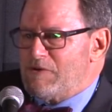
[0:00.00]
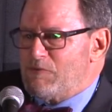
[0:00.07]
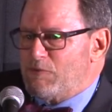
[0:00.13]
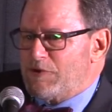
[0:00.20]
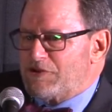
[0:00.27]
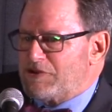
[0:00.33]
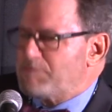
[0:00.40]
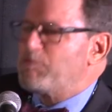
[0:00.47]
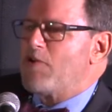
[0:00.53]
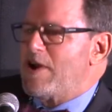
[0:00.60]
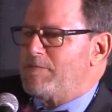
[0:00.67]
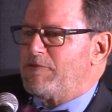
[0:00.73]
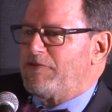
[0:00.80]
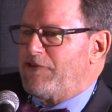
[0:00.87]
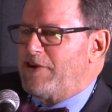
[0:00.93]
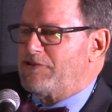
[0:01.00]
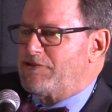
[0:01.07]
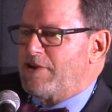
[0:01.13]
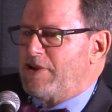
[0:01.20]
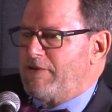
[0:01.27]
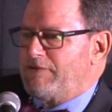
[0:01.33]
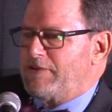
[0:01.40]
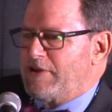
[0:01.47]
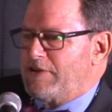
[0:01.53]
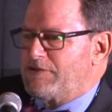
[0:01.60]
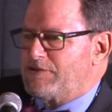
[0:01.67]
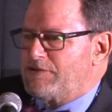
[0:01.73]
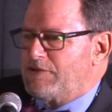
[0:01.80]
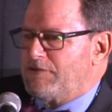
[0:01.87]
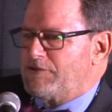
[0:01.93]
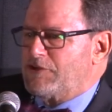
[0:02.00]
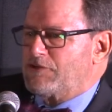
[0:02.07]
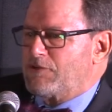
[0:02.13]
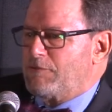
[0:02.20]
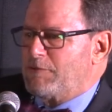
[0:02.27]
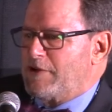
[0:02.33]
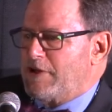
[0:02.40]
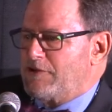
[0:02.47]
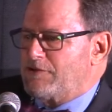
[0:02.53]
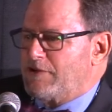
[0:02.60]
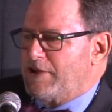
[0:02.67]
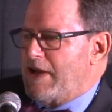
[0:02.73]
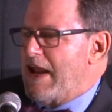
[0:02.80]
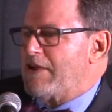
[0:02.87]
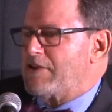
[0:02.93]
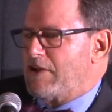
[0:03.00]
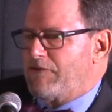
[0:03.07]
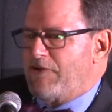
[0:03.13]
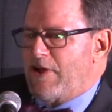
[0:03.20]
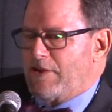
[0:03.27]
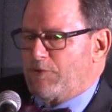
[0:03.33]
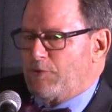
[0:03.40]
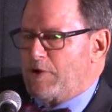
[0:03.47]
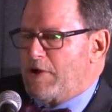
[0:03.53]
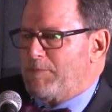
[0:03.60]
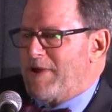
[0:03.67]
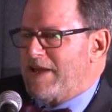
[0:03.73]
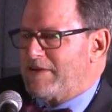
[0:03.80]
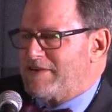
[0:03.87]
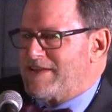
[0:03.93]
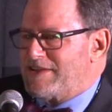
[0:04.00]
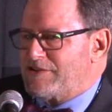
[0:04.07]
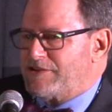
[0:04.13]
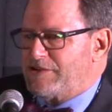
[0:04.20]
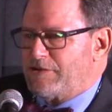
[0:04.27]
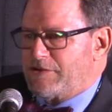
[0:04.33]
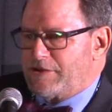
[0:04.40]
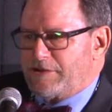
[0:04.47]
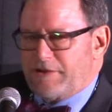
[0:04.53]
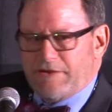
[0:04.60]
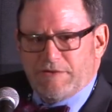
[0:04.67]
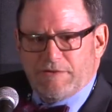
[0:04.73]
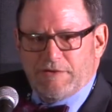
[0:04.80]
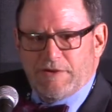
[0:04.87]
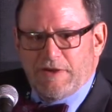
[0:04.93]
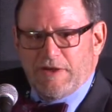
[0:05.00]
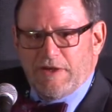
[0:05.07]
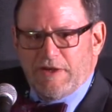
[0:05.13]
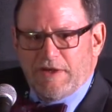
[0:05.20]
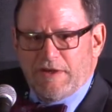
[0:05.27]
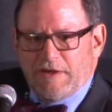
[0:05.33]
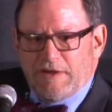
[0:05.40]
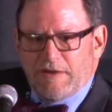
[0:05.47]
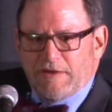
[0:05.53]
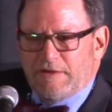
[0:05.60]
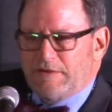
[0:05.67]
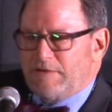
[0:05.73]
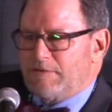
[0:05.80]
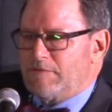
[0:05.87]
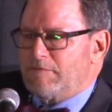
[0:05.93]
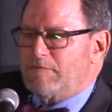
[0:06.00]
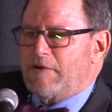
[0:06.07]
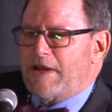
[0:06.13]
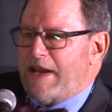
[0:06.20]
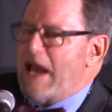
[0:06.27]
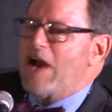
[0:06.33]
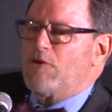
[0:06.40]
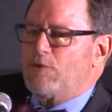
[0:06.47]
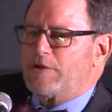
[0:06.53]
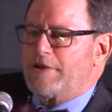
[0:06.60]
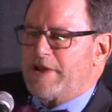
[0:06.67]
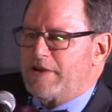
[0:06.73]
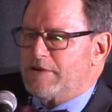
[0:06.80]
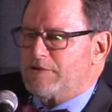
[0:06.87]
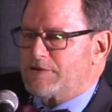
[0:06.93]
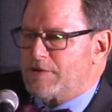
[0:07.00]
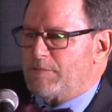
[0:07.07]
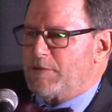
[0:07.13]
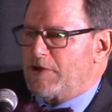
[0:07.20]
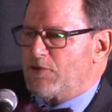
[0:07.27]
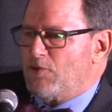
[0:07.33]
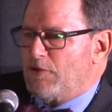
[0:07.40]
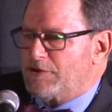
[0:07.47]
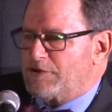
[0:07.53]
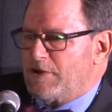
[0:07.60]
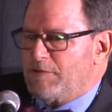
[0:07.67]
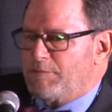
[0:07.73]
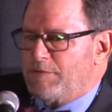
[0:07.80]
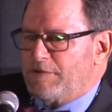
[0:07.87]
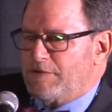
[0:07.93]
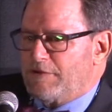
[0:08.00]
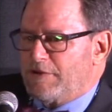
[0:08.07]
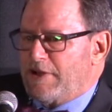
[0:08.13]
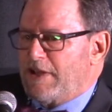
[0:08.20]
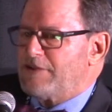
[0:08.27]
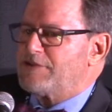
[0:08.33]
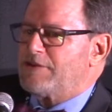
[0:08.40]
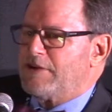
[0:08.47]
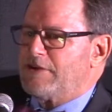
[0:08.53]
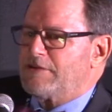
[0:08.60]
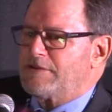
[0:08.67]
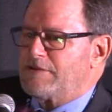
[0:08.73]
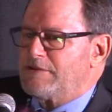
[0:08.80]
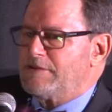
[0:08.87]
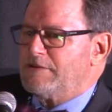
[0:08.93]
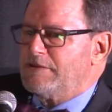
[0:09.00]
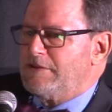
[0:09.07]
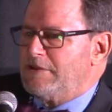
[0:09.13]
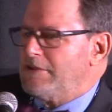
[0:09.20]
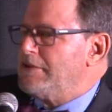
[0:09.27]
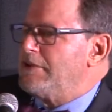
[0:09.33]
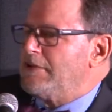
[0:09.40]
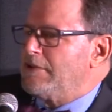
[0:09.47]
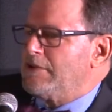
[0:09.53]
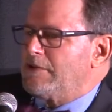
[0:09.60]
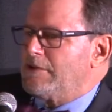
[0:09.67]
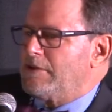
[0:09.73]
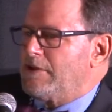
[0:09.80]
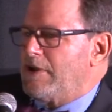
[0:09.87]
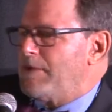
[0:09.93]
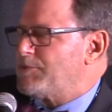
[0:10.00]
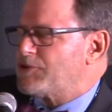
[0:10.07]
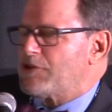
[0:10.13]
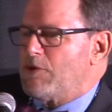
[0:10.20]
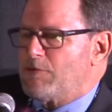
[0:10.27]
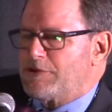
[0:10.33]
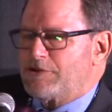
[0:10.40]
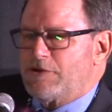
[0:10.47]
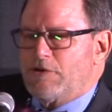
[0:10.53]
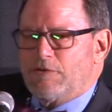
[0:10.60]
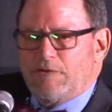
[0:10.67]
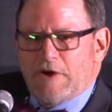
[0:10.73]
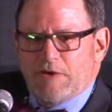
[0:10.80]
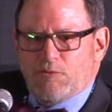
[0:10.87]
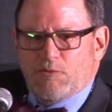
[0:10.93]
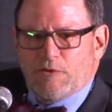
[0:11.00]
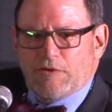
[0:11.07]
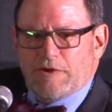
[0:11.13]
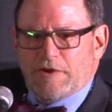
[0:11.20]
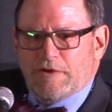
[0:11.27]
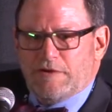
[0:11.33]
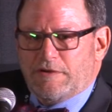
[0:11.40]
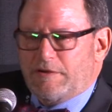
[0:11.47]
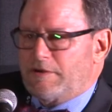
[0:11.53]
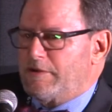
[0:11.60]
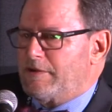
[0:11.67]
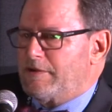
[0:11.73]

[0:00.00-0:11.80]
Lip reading: which is prima facie evidence of discrimination. How they follow it up, how do they seal the deal? An hour later, somebody calls up and says, I'm so-and-so, I work at,